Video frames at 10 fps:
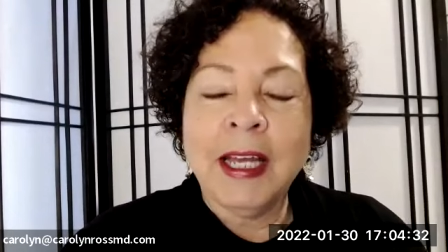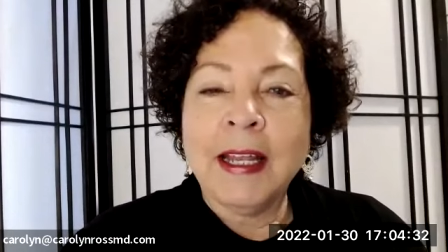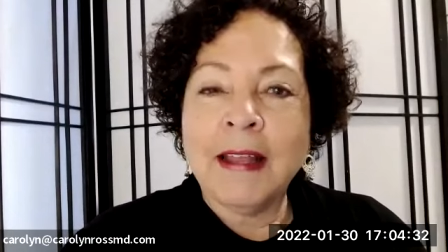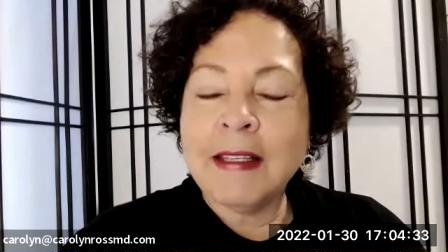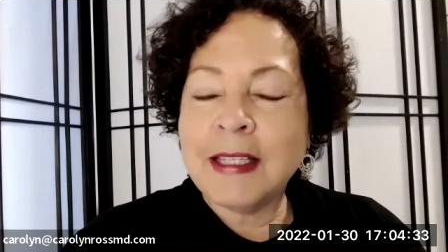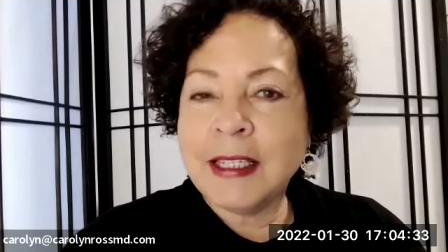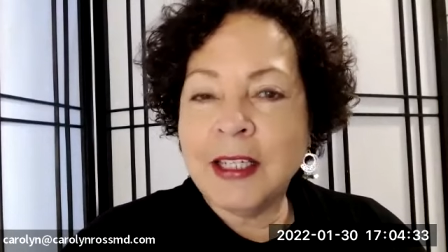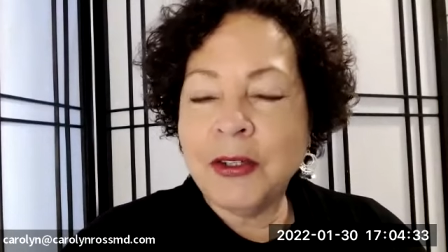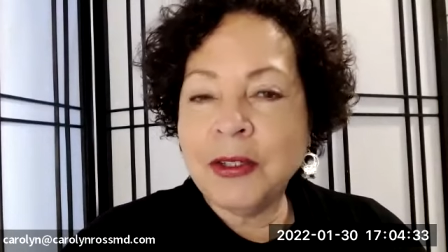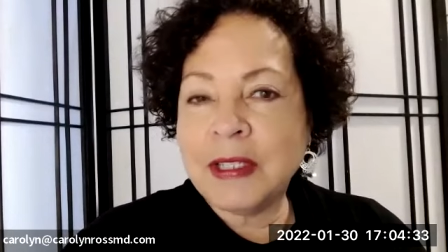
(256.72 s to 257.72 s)
Now, the
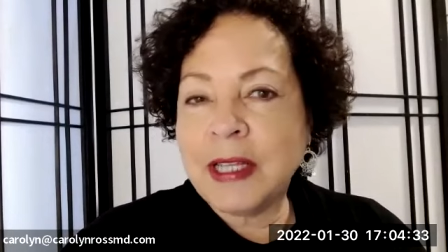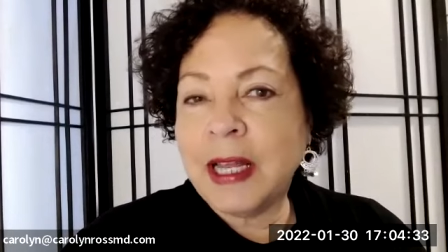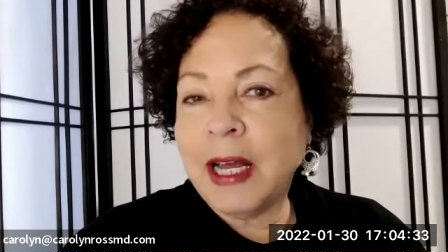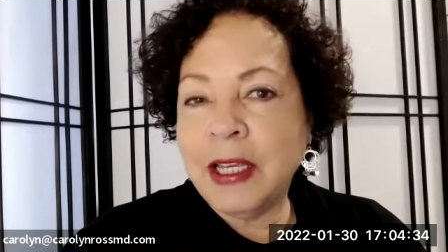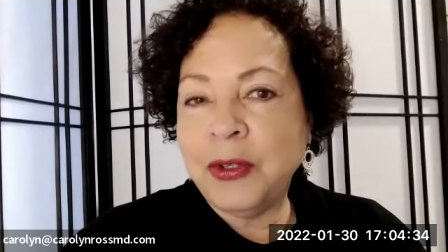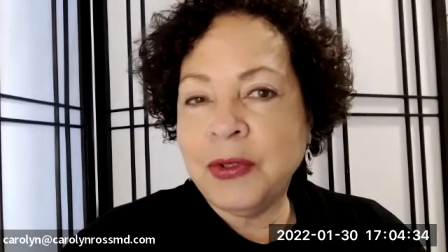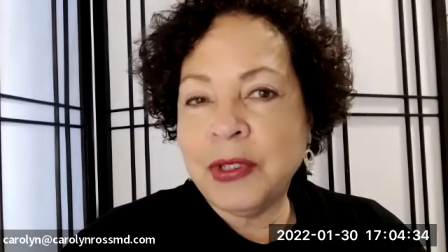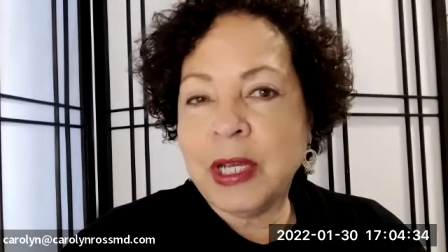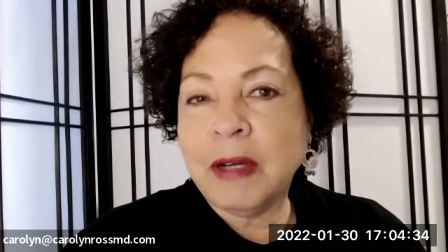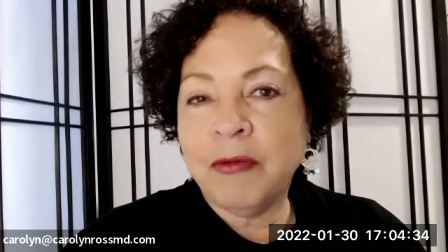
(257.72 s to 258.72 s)
skills that I
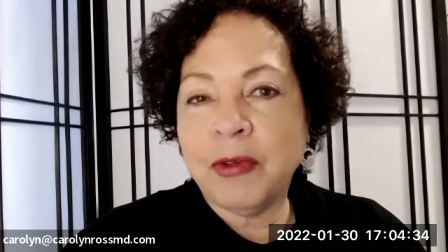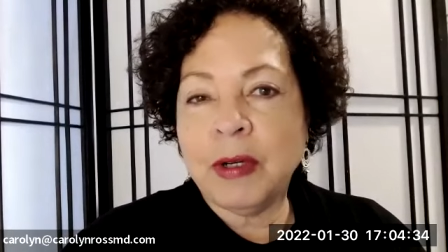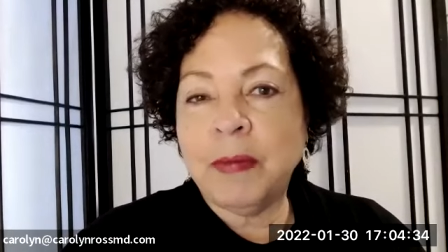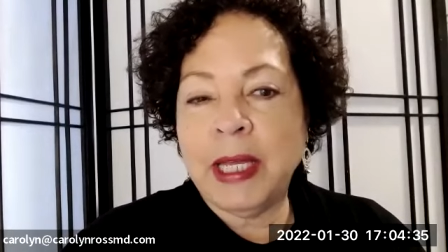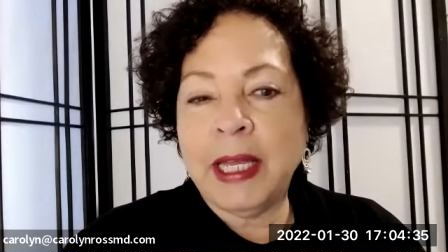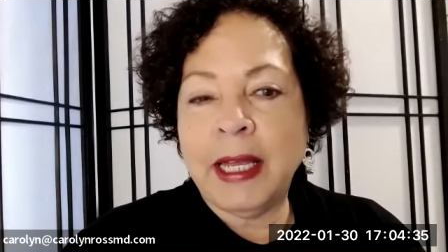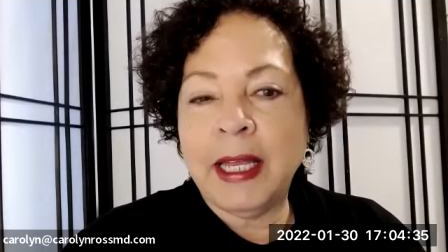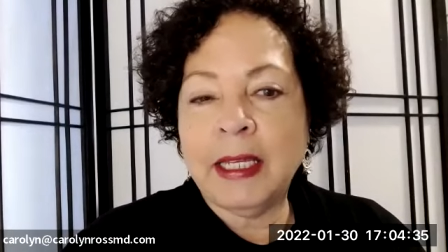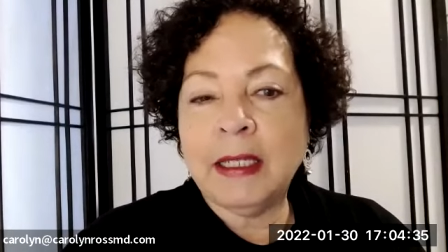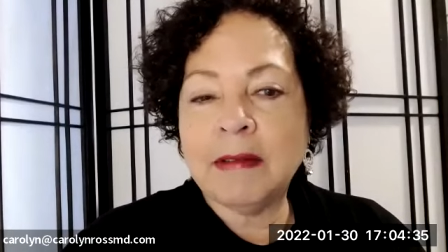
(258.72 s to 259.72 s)
use come from
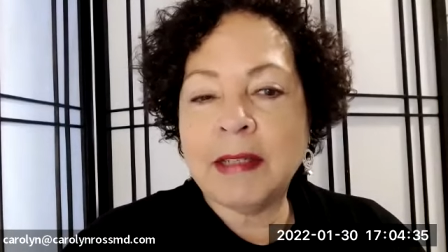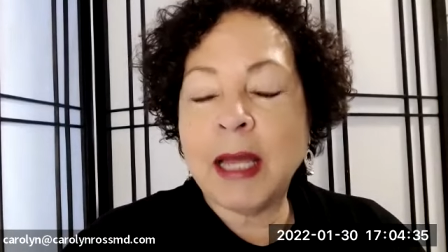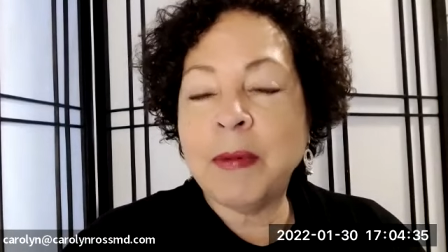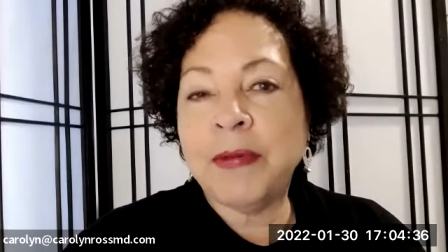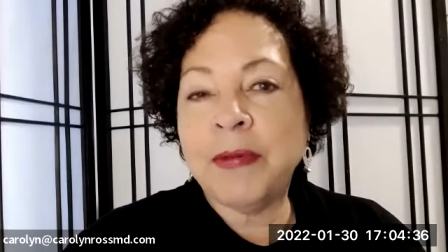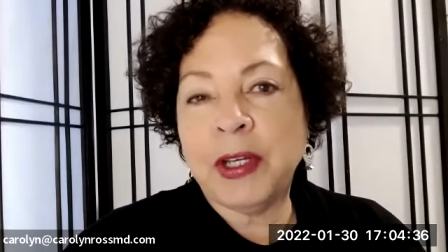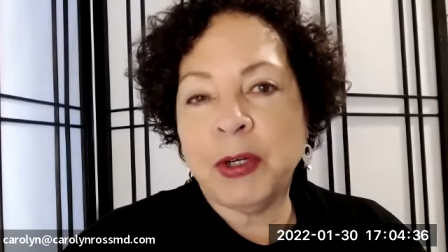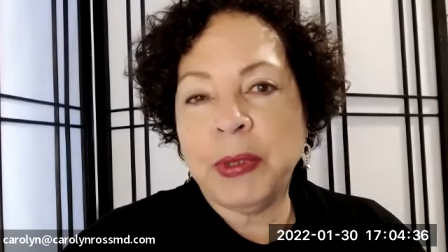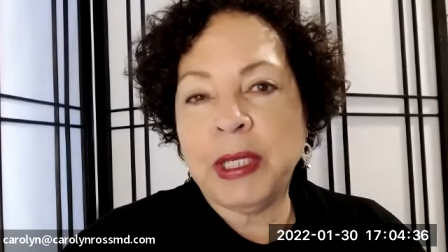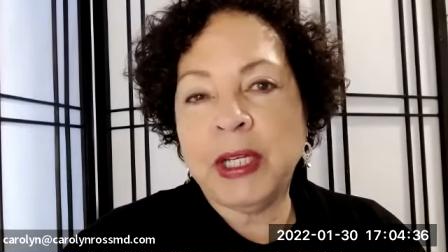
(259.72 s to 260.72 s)
a type of
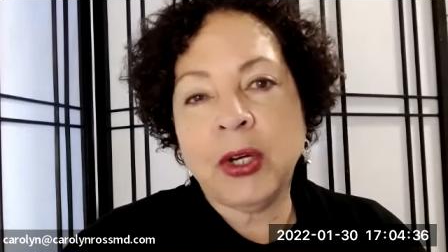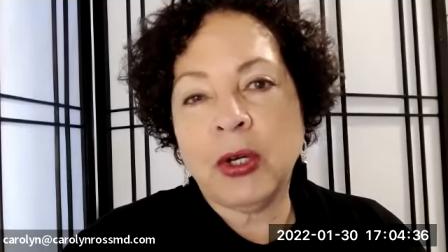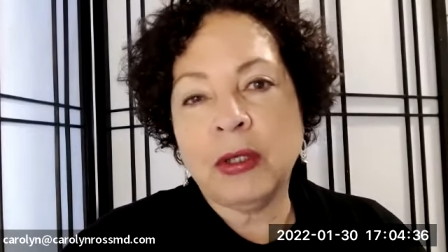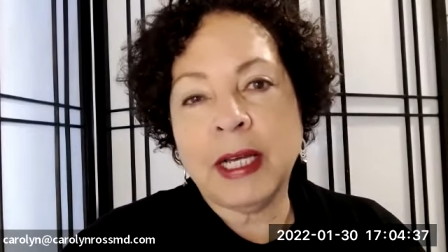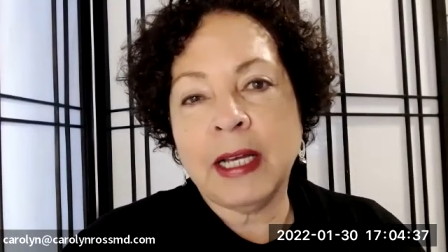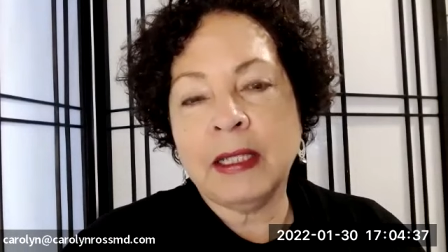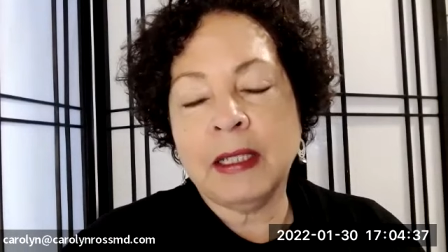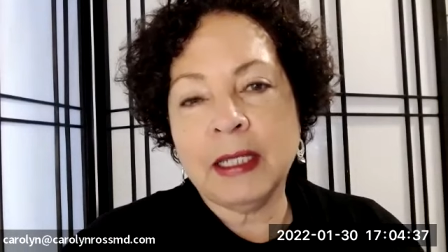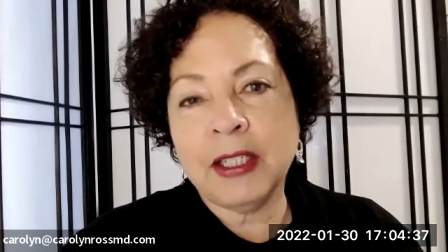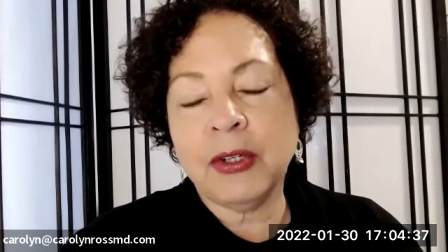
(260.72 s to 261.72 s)
therapy called
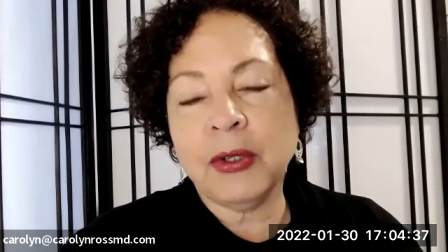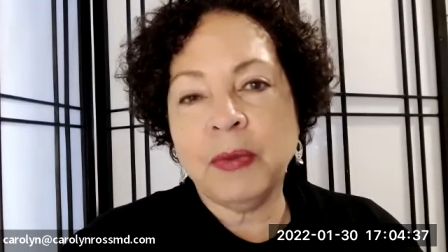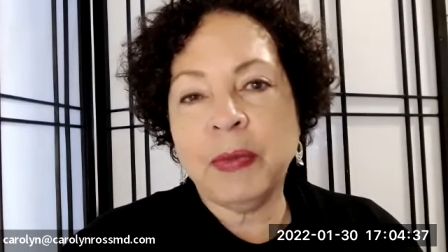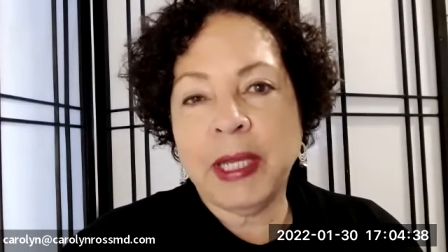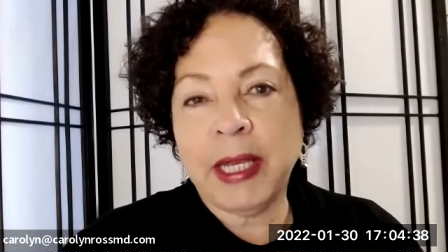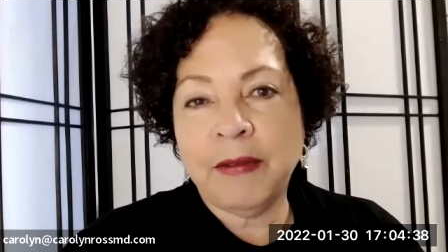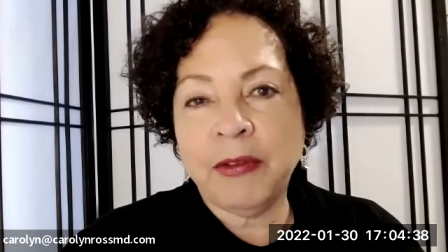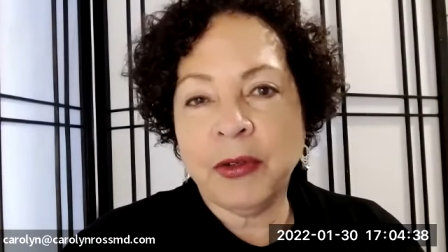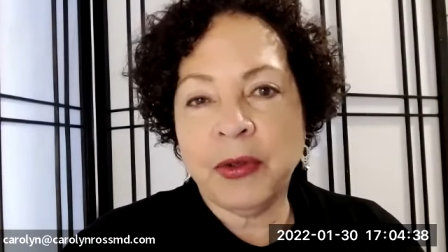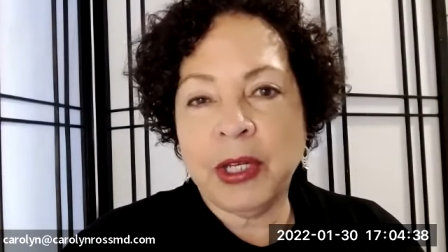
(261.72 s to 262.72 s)
dialectical
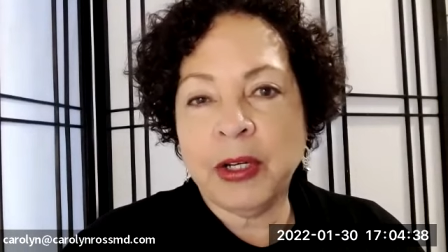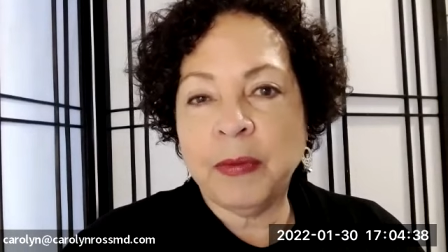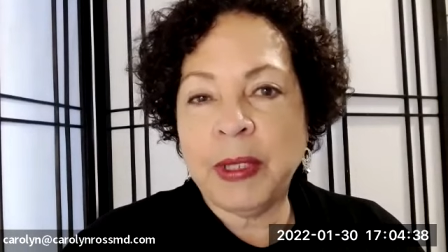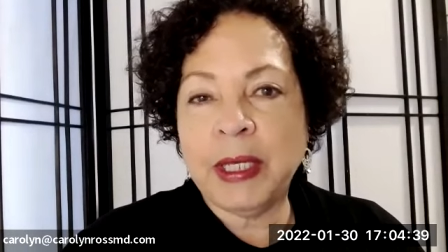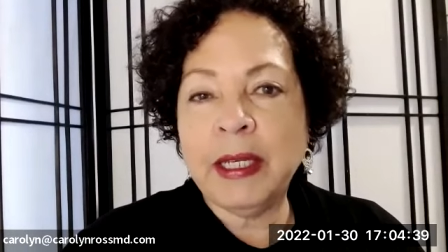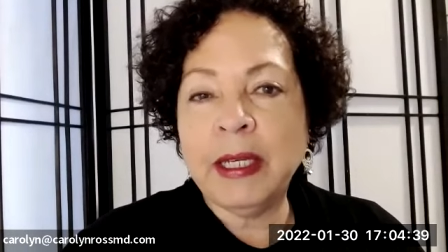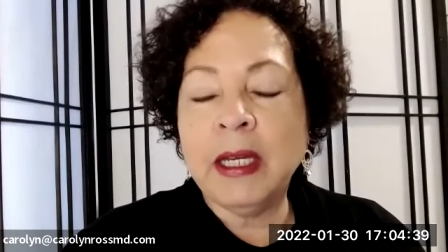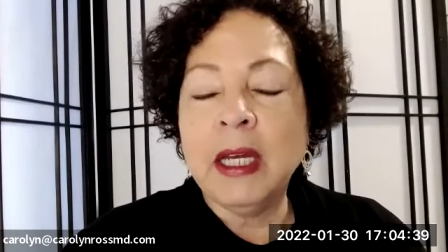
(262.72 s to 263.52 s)
behavior therapy,